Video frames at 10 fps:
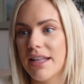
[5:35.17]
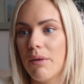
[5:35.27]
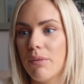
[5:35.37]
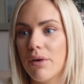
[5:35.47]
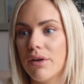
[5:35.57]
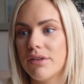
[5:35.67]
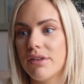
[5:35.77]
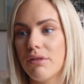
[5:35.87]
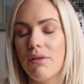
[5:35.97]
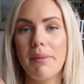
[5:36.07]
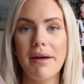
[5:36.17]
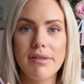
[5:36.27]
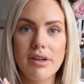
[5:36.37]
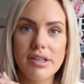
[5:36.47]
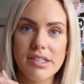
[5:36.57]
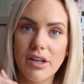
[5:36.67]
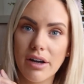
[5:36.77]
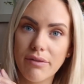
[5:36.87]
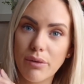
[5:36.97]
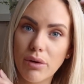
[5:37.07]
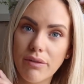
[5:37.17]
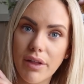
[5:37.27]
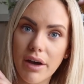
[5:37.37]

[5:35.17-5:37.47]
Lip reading: That was £3.99 for all of